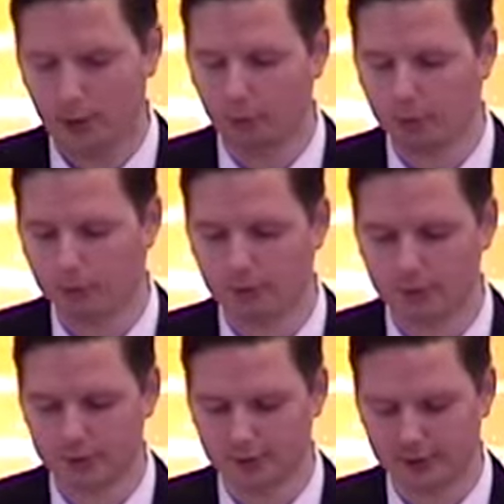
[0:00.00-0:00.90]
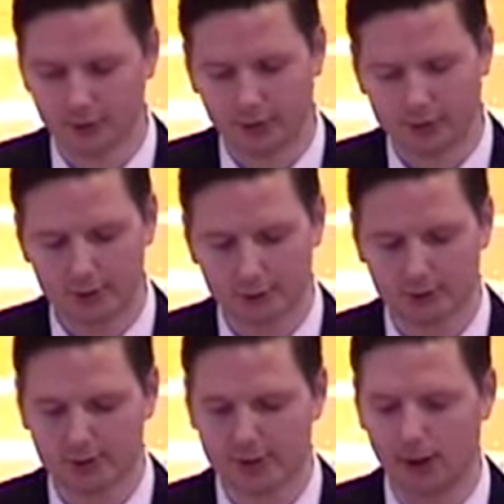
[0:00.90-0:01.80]
On one of her visits, the minister was
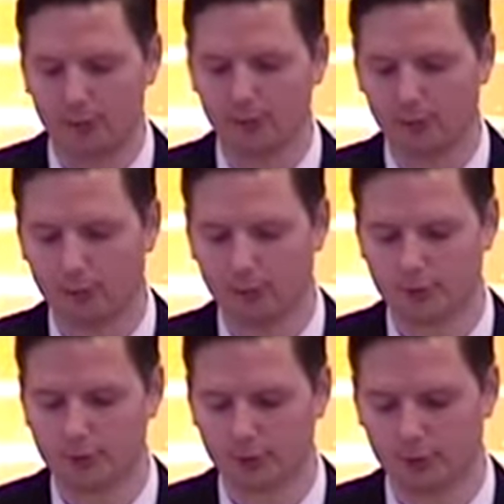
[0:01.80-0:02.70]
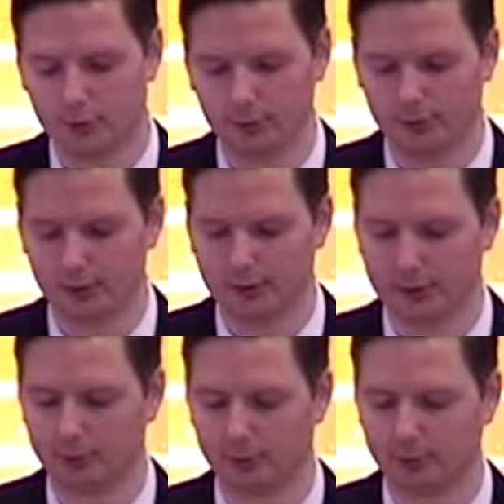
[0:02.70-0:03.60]
on the top floor of the store looking at
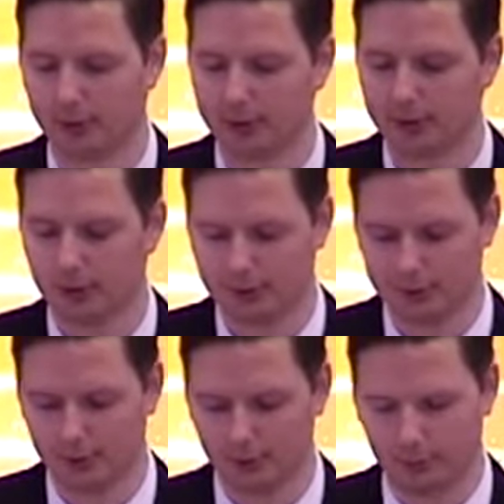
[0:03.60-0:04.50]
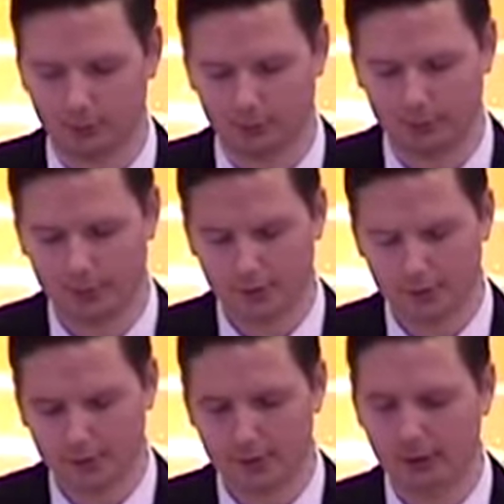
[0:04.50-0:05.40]
some of the finest dresses in the world.
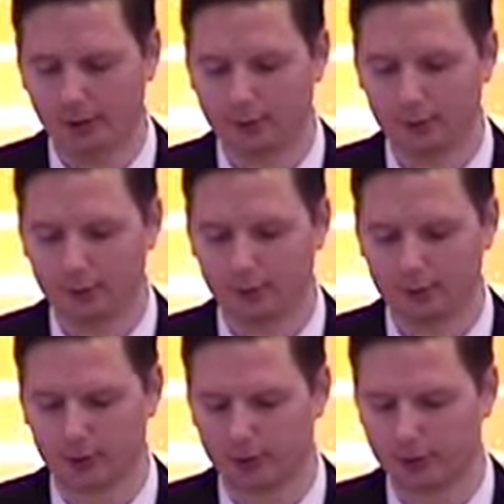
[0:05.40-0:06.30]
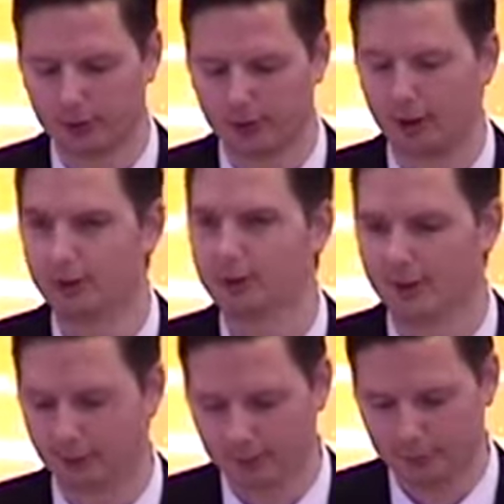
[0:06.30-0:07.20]
The elevator doors opened, and out
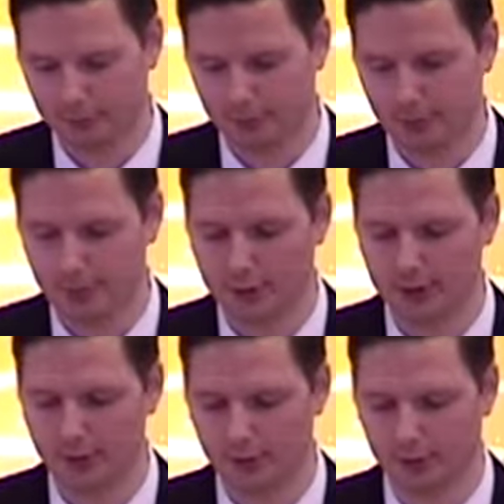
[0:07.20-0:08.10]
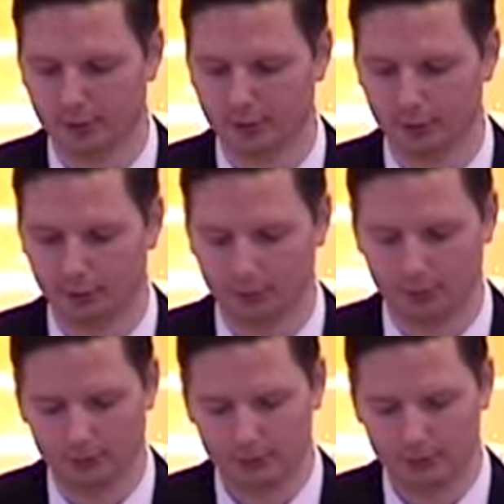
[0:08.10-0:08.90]
stepped a very disheveled-looking woman.